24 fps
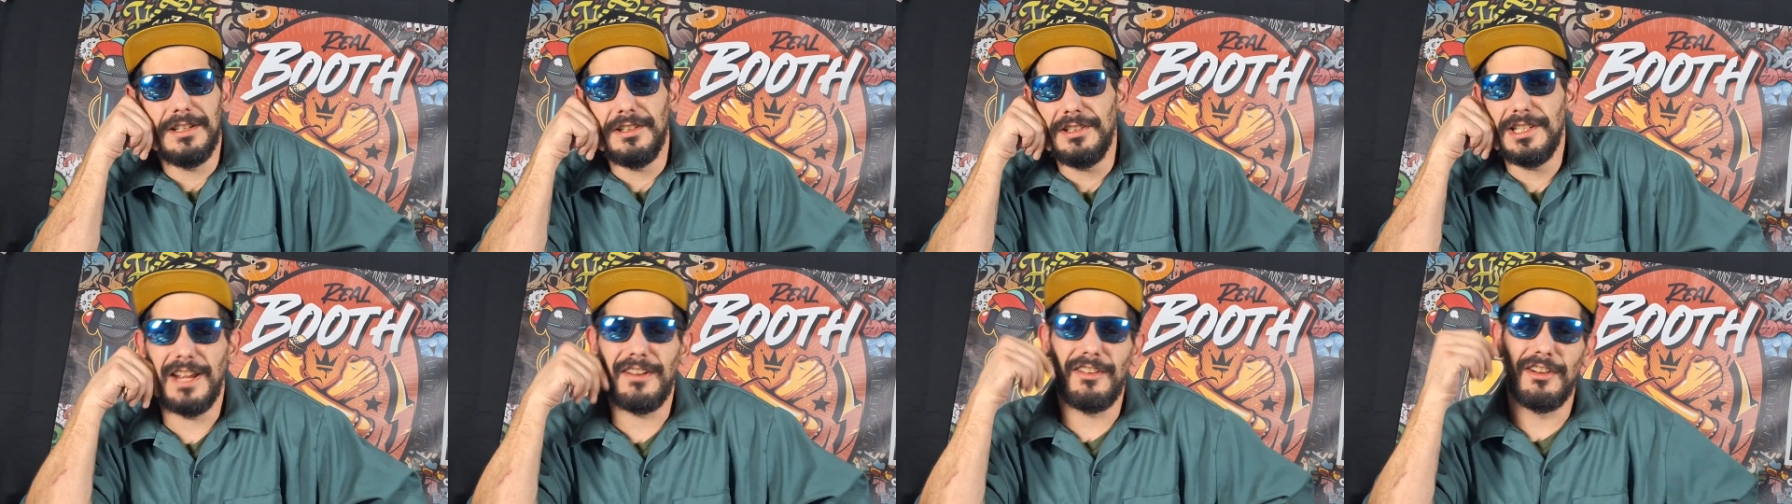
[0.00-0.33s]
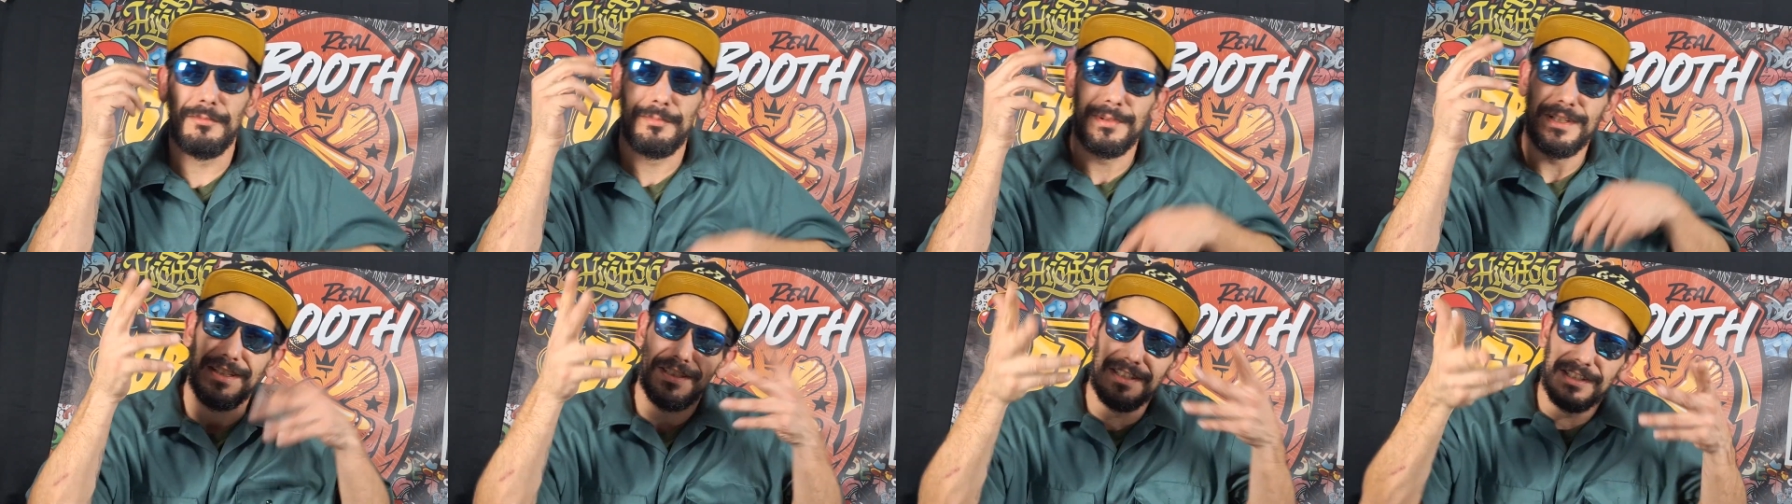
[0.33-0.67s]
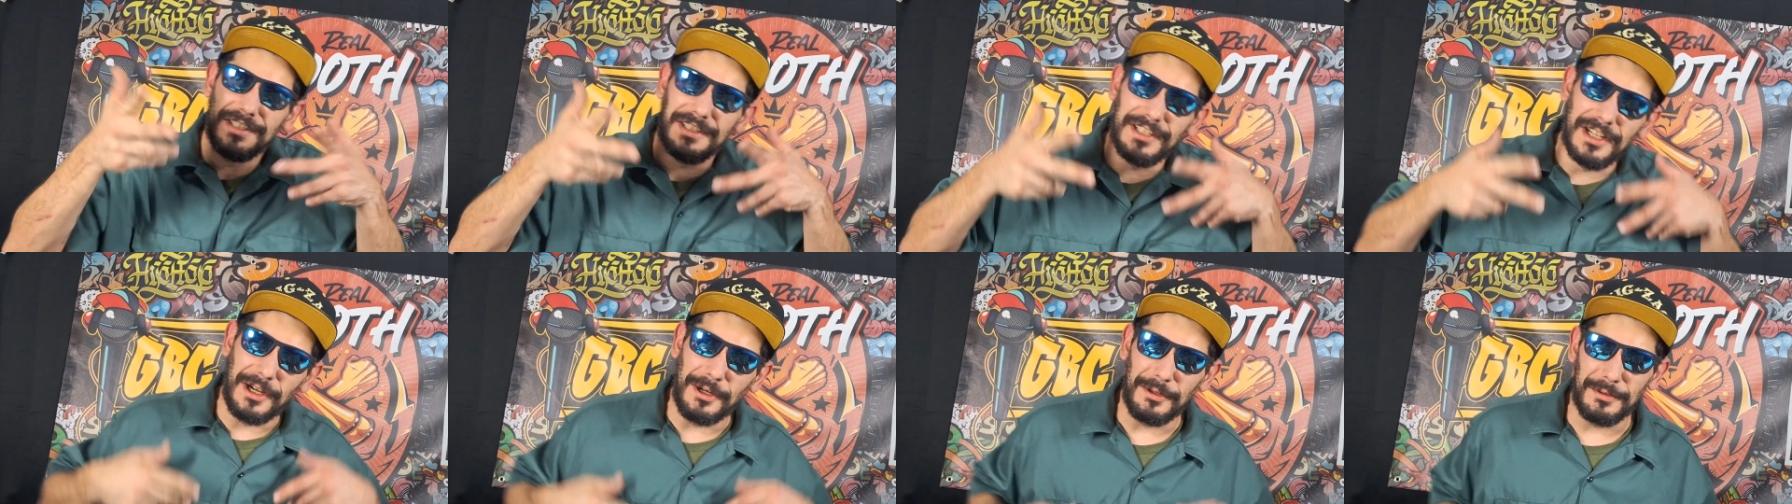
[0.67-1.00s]
they'll never be
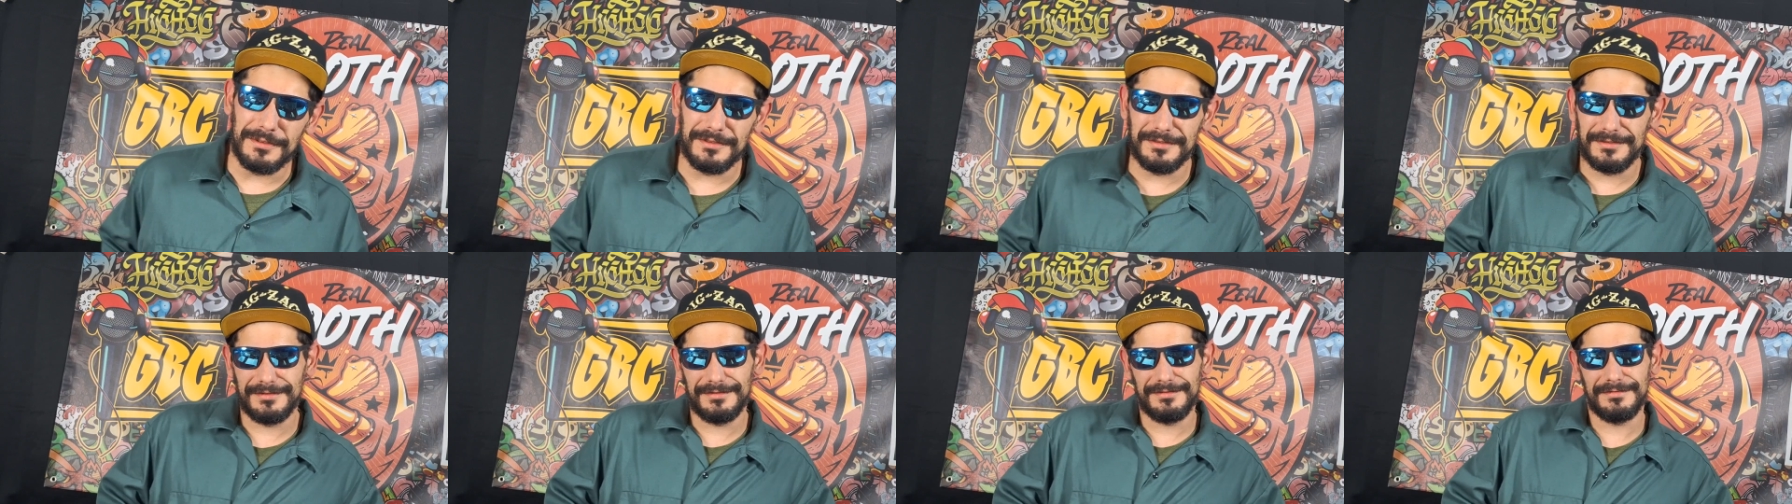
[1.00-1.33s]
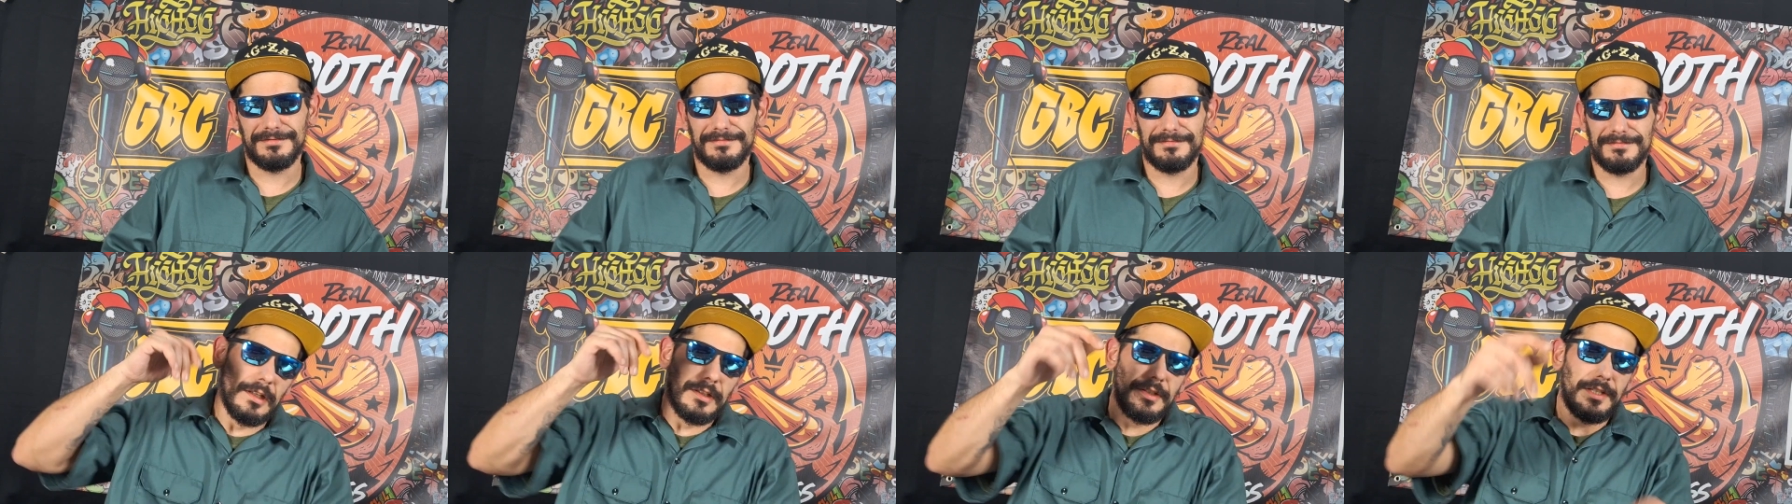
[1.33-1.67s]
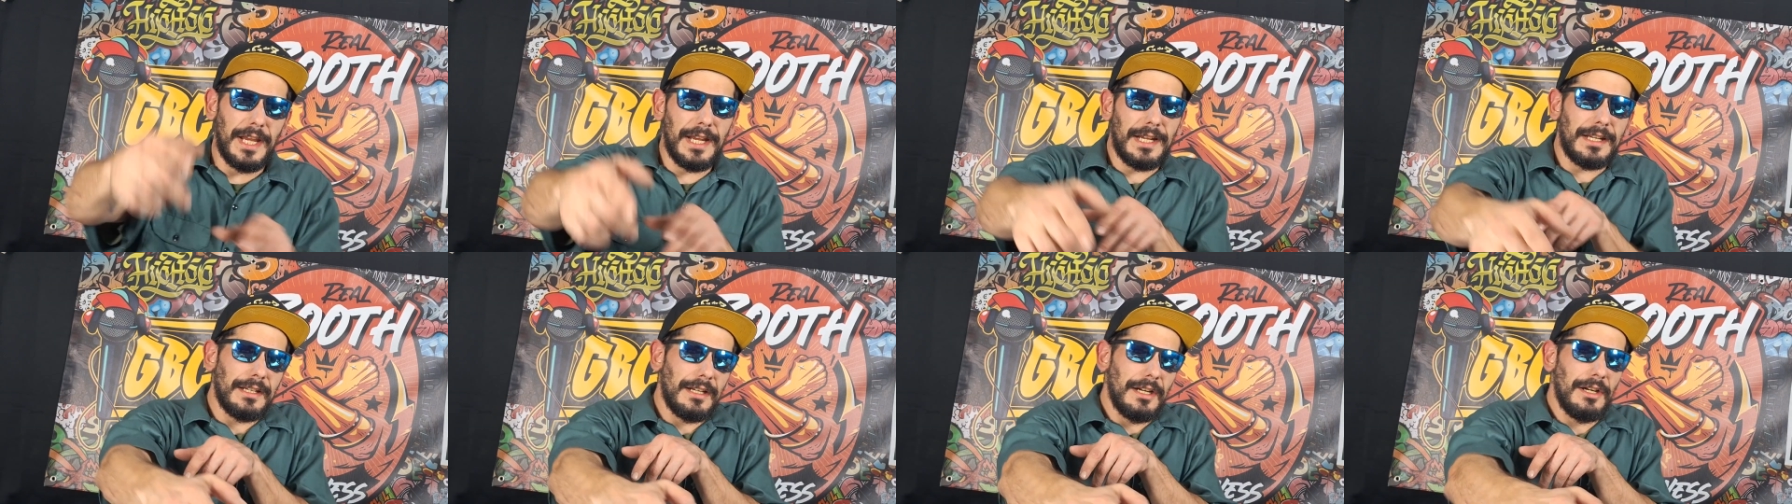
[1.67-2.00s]
the goat.
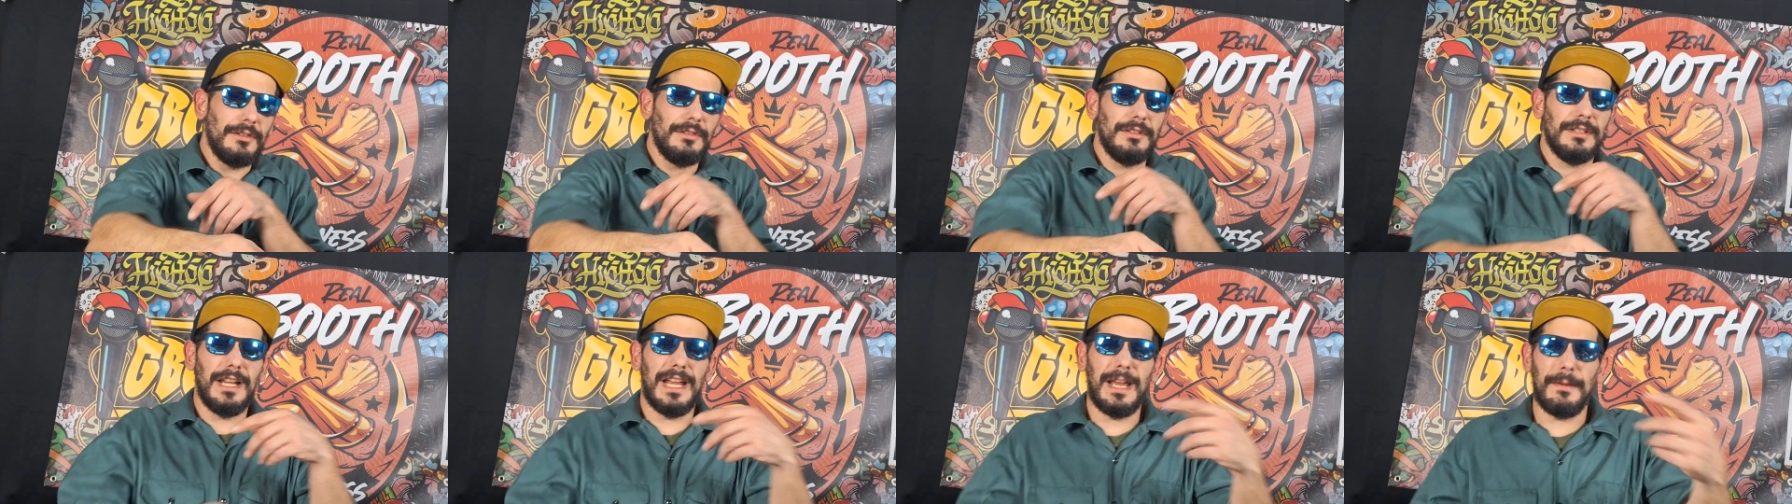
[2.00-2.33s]
Check out